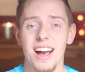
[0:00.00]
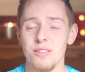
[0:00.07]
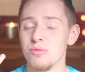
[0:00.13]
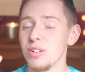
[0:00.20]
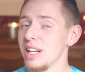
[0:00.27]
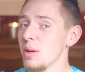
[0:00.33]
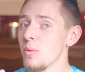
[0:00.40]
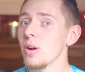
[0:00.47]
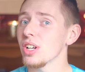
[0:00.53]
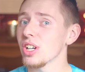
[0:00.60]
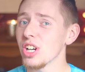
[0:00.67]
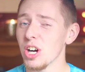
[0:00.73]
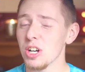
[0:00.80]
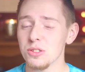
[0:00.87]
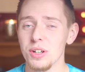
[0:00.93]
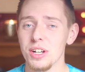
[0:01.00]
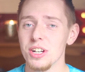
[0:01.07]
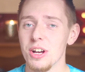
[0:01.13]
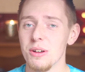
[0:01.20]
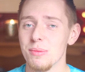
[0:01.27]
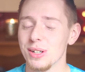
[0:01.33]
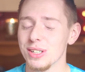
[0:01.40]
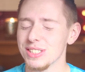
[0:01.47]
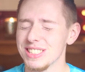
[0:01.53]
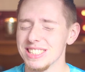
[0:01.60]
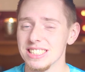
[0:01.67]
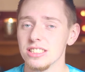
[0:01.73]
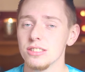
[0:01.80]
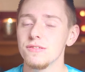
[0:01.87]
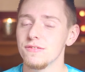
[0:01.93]
I really want to curse right now because
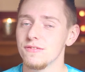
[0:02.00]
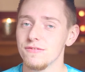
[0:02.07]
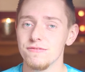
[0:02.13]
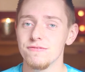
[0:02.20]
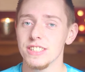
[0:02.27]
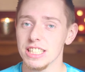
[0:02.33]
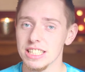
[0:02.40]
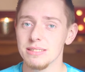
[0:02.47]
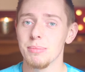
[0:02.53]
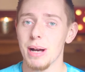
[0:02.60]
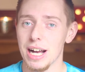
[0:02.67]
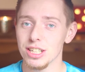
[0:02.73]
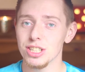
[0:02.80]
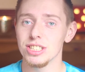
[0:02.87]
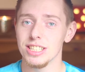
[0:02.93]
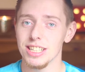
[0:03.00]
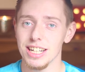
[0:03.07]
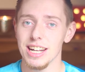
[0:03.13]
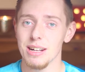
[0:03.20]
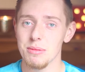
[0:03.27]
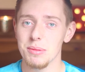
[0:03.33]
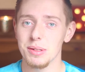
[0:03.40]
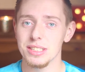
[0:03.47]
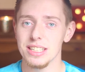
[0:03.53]
that's how fucking passionate I am about